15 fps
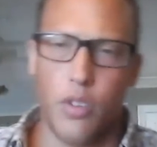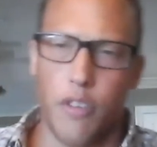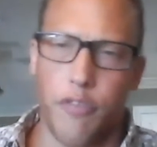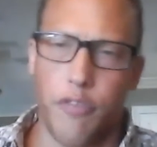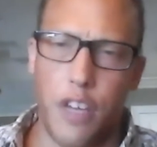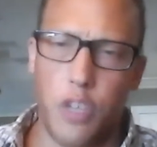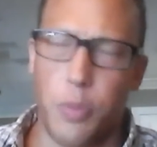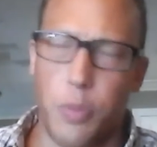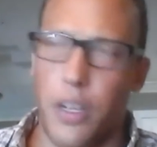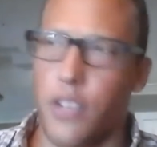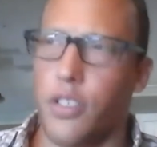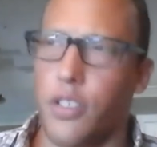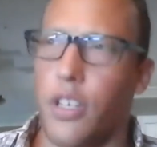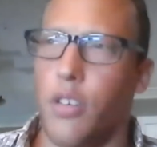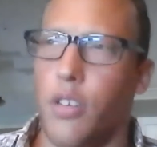on Facebook. I'll
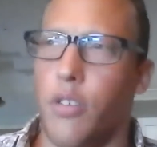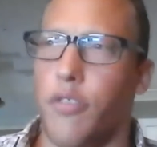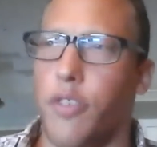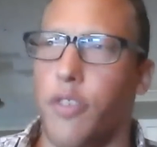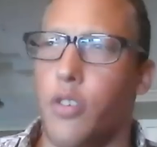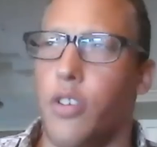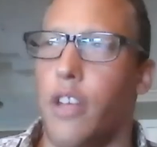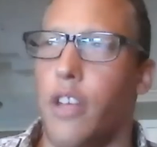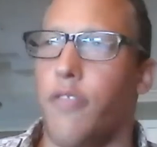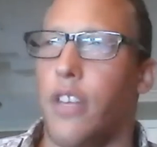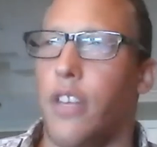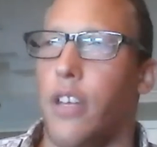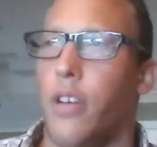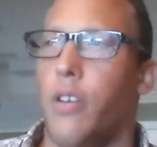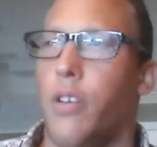send you the FutureNet
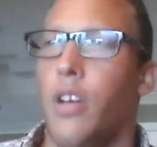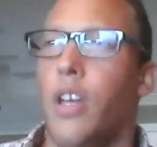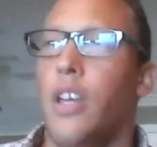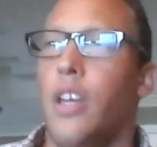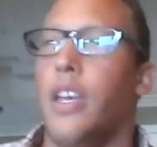video.